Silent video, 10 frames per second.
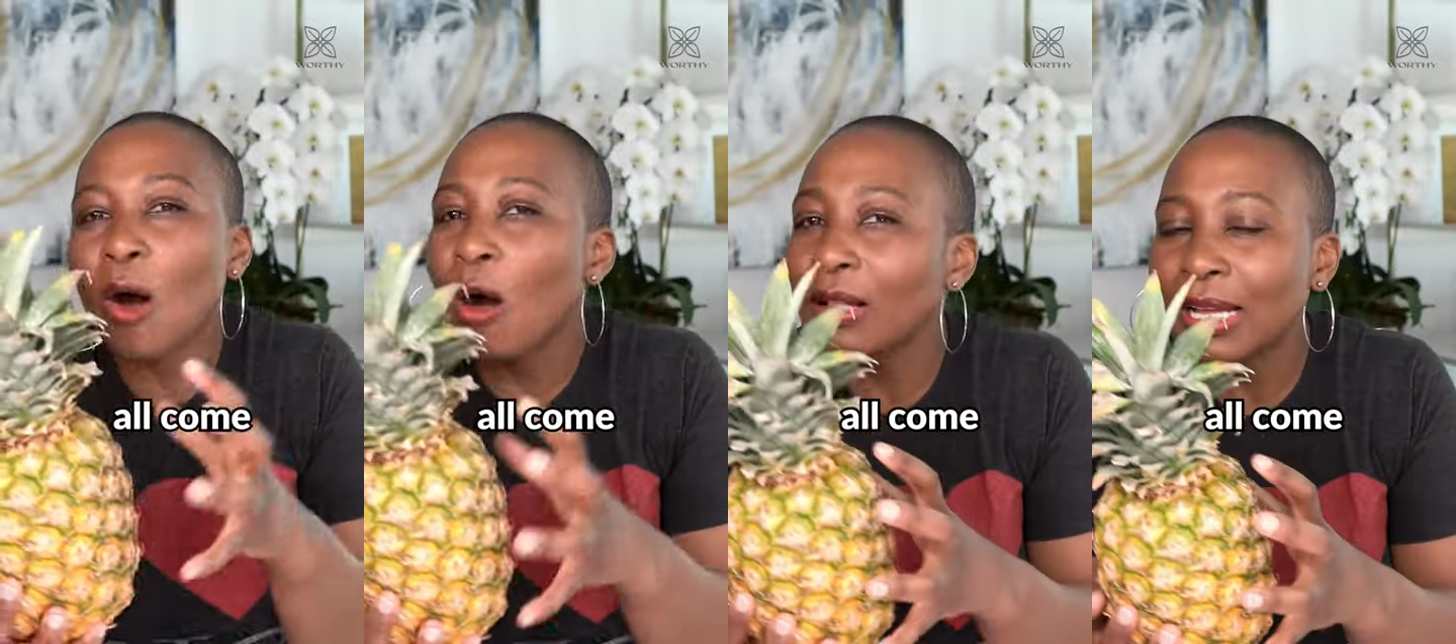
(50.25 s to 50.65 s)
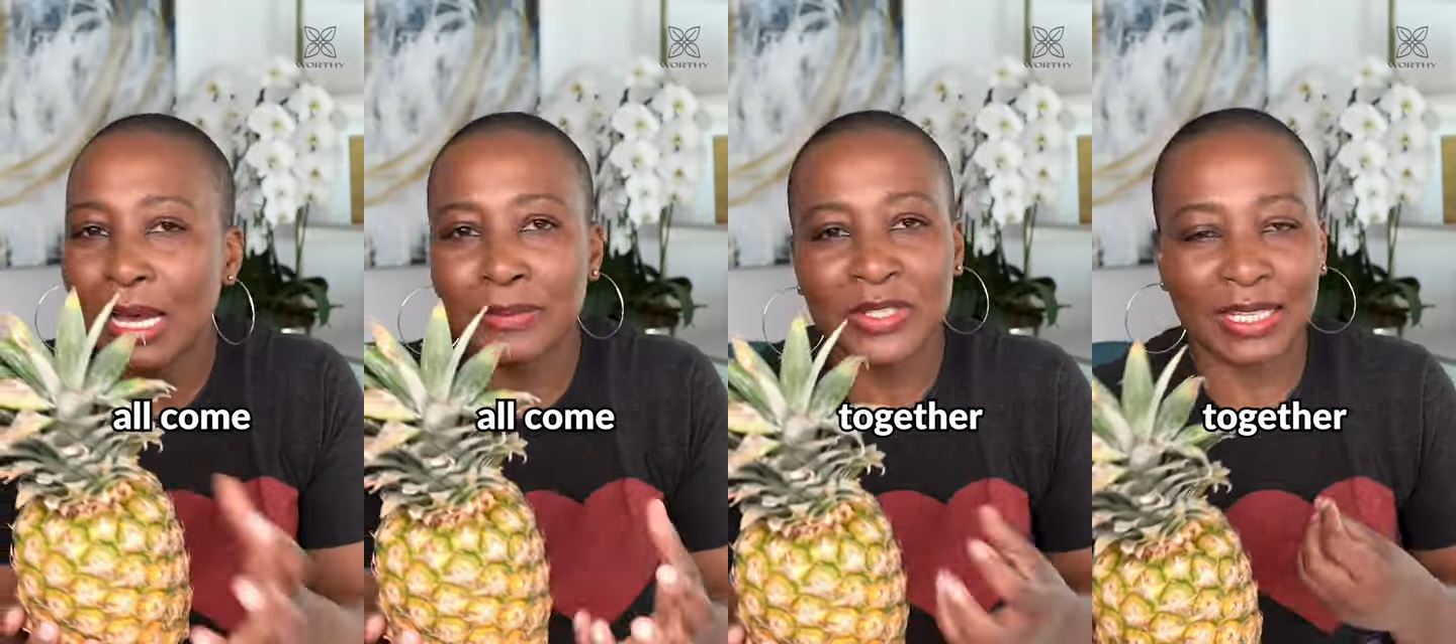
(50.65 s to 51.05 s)
all
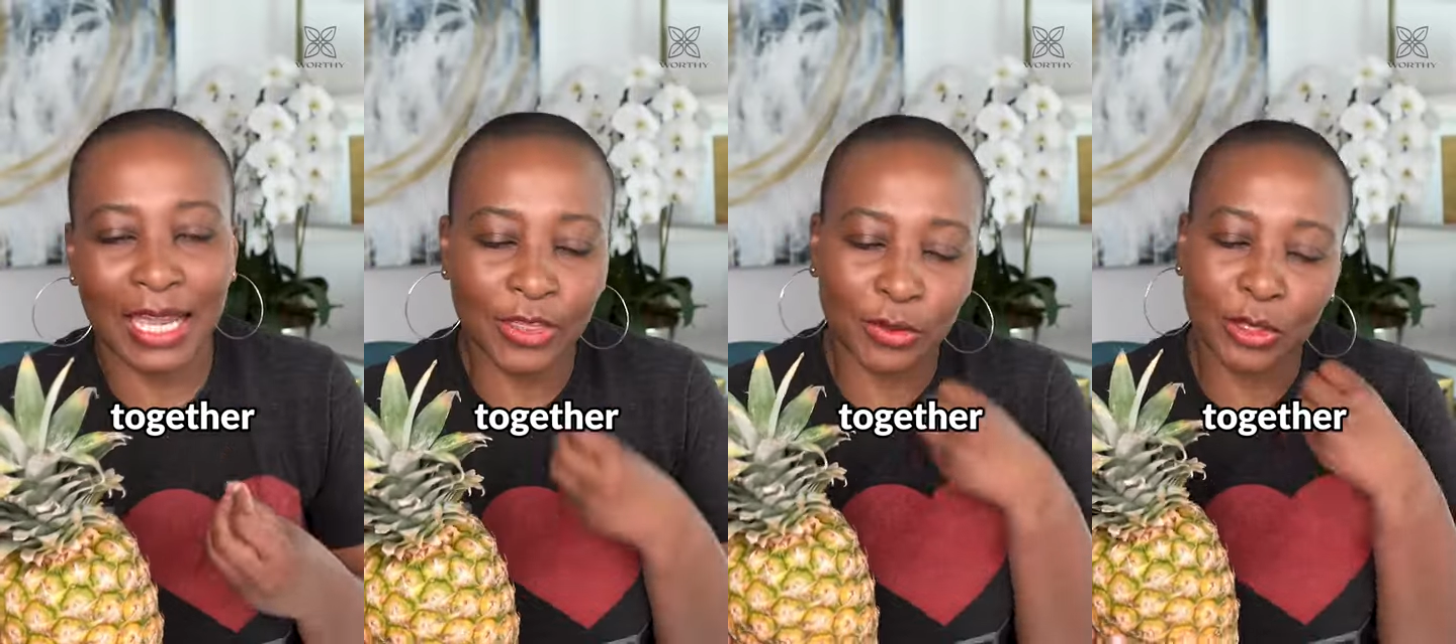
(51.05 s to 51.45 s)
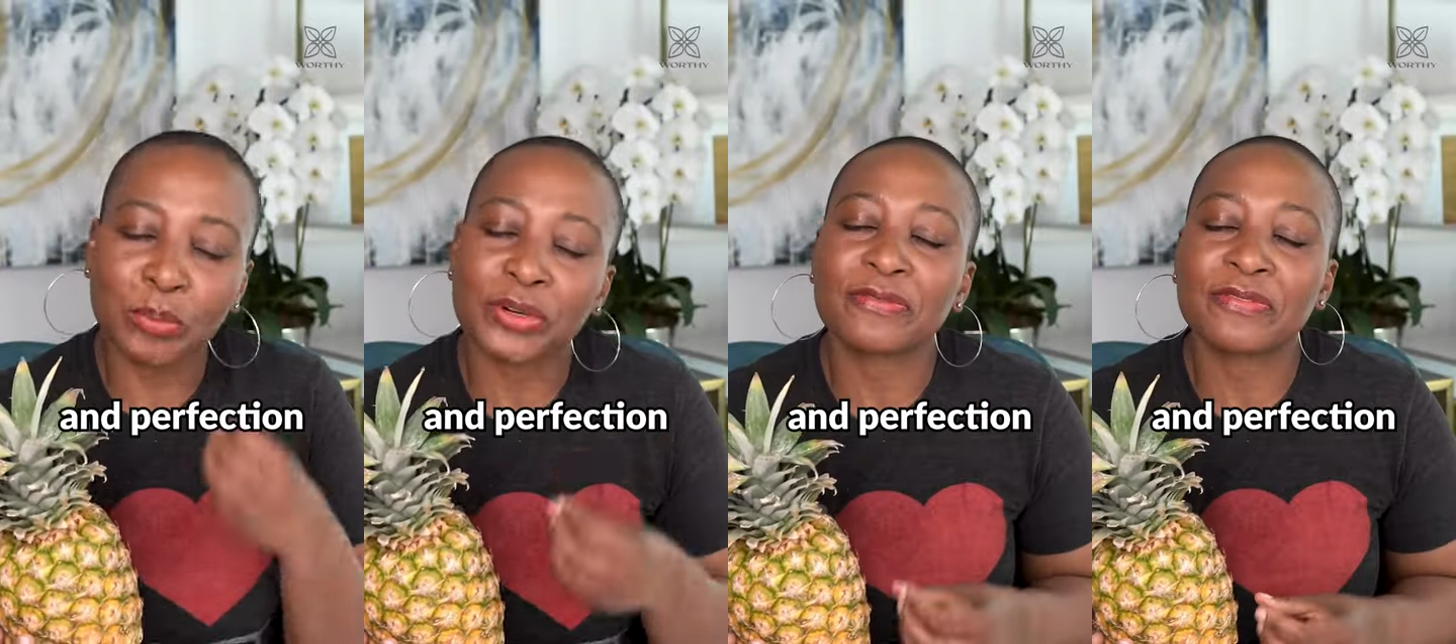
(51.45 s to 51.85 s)
come together
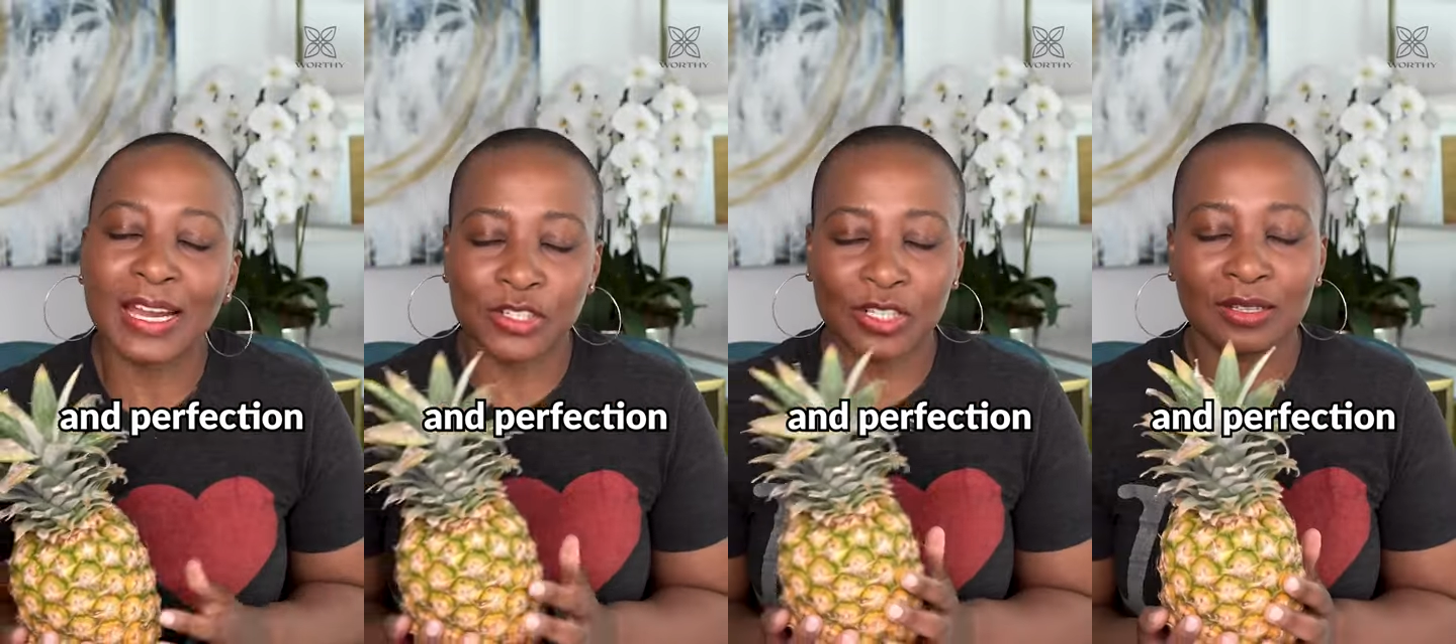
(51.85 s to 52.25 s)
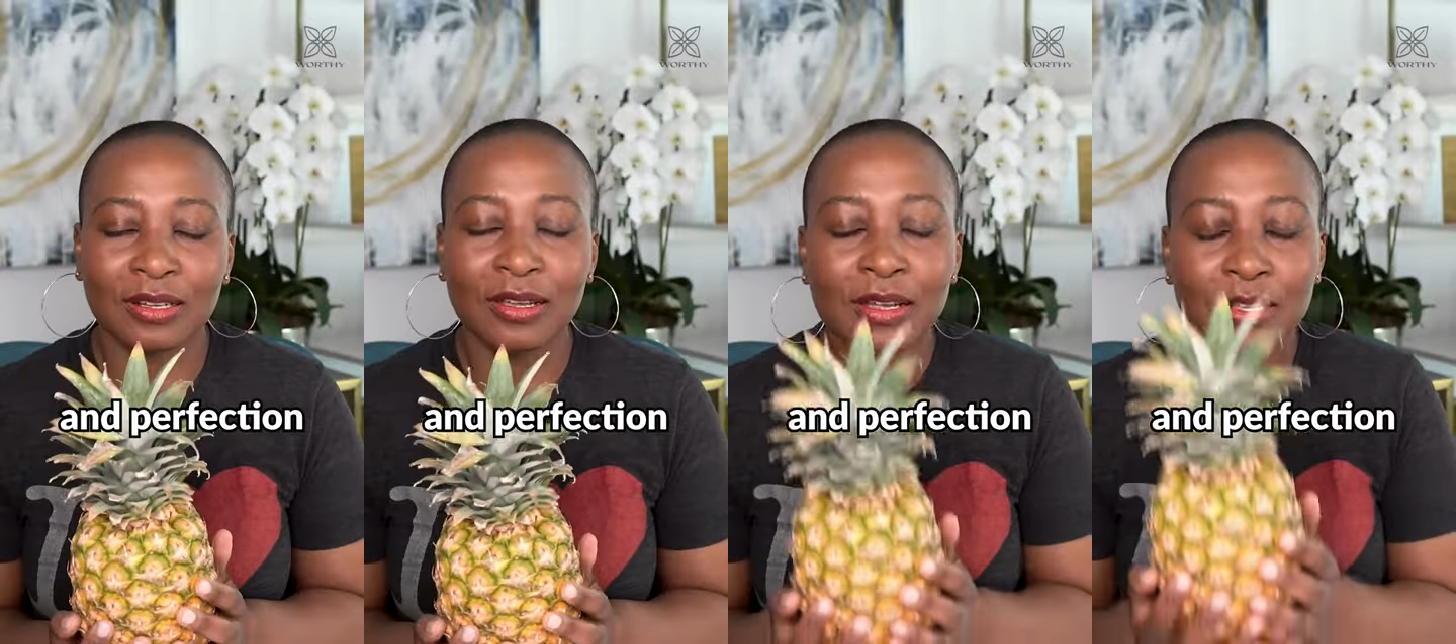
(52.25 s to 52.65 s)
in
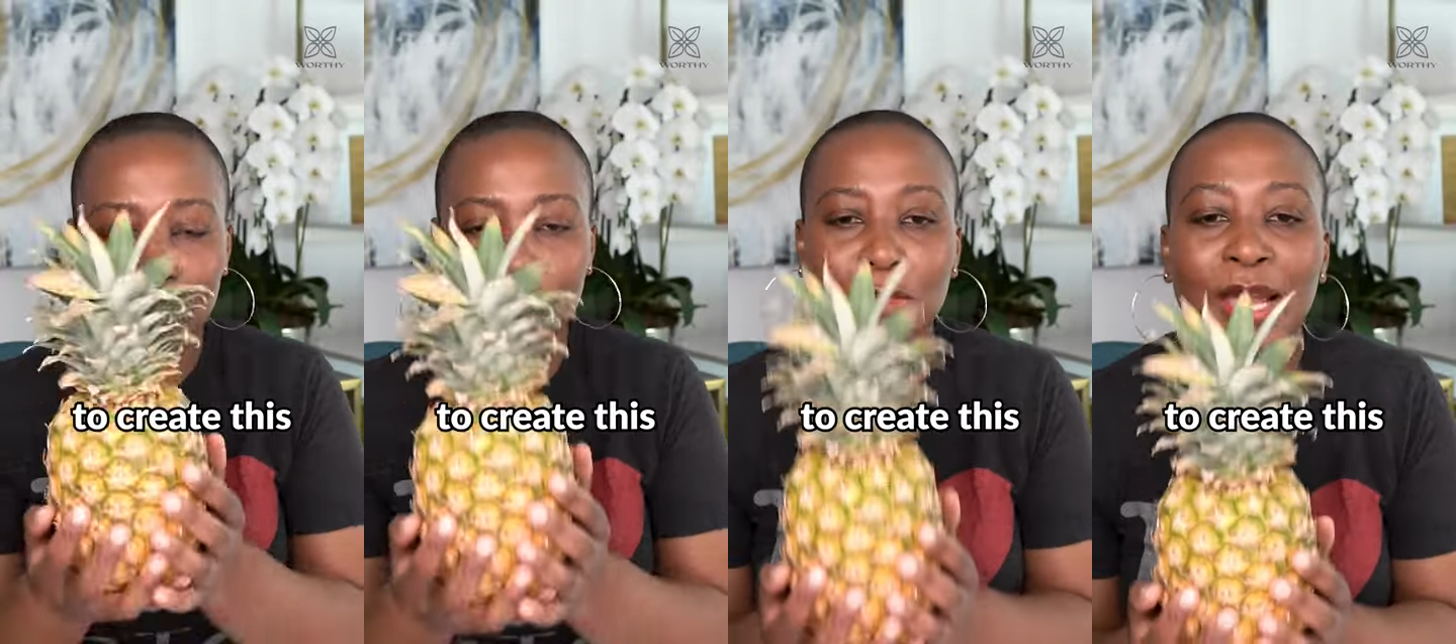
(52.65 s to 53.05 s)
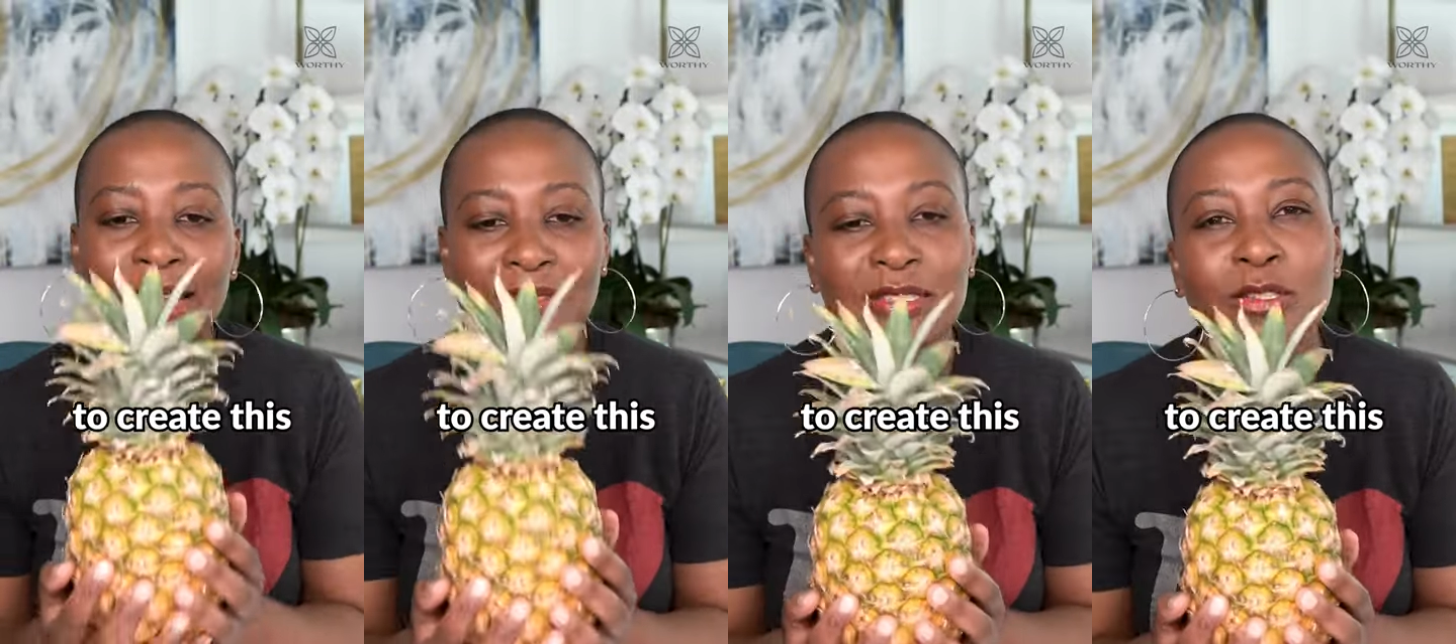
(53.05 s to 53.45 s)
perfection to
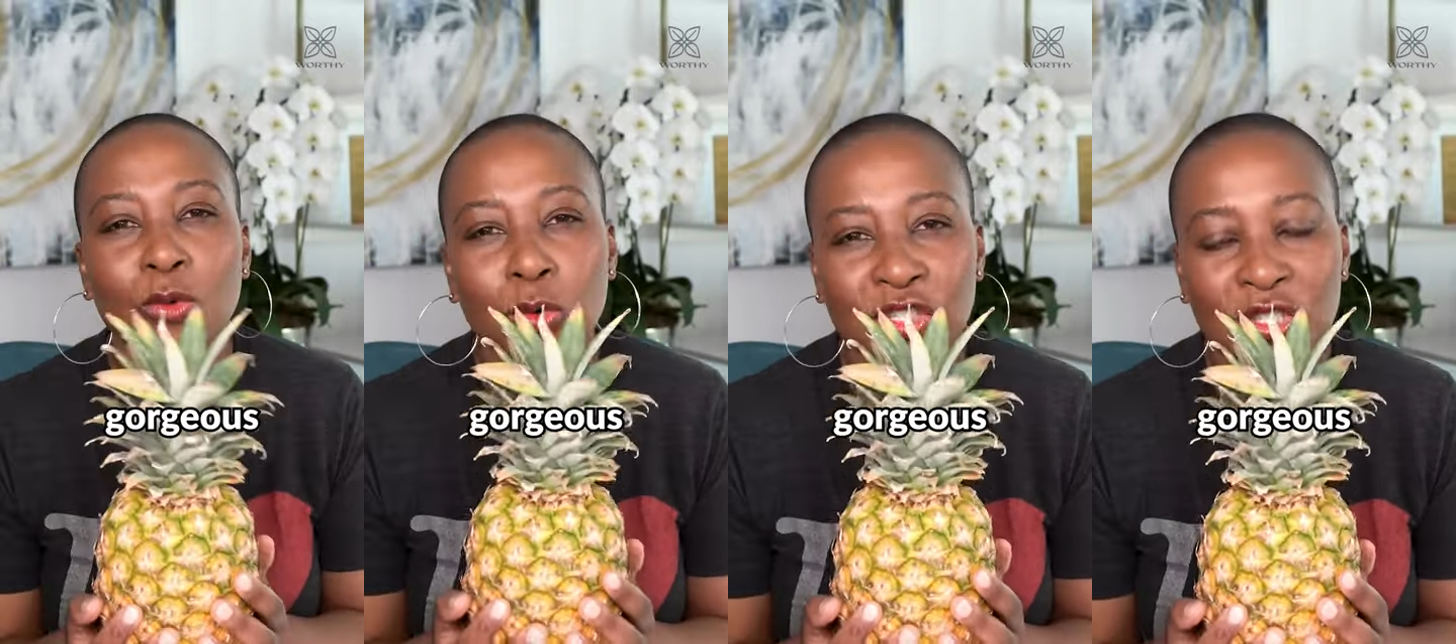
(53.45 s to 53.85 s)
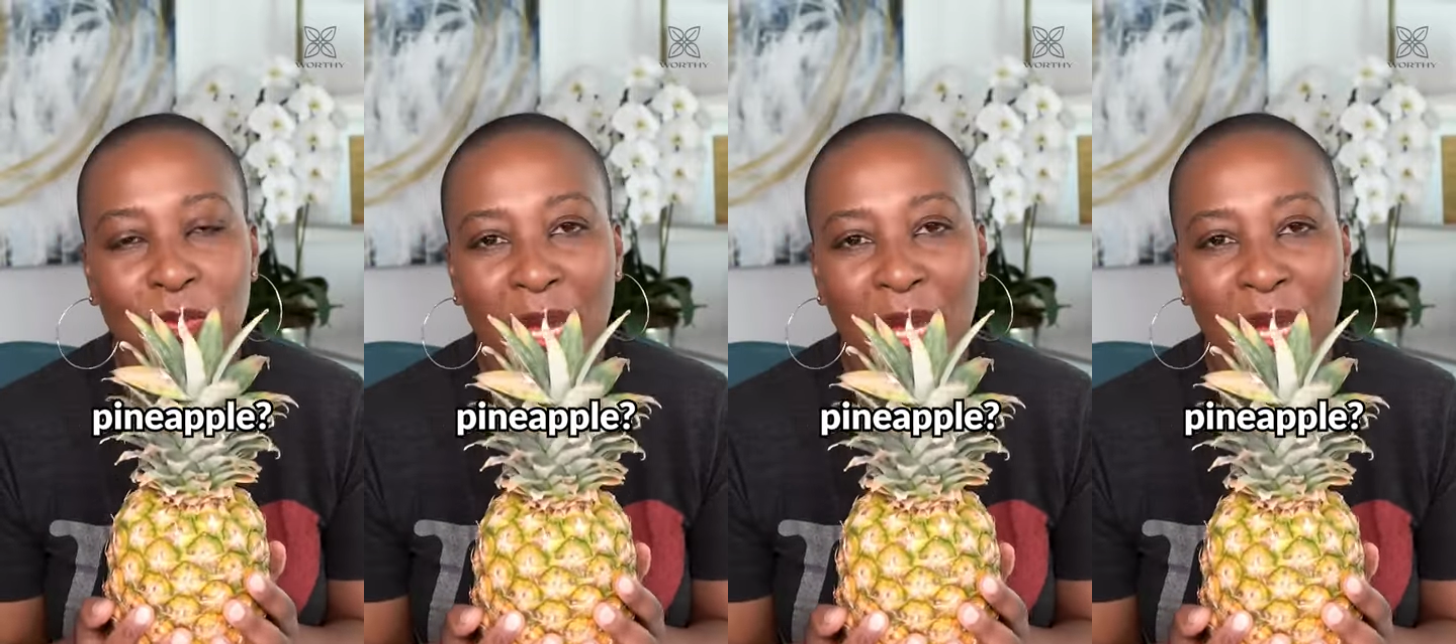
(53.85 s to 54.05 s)
create this gorgeous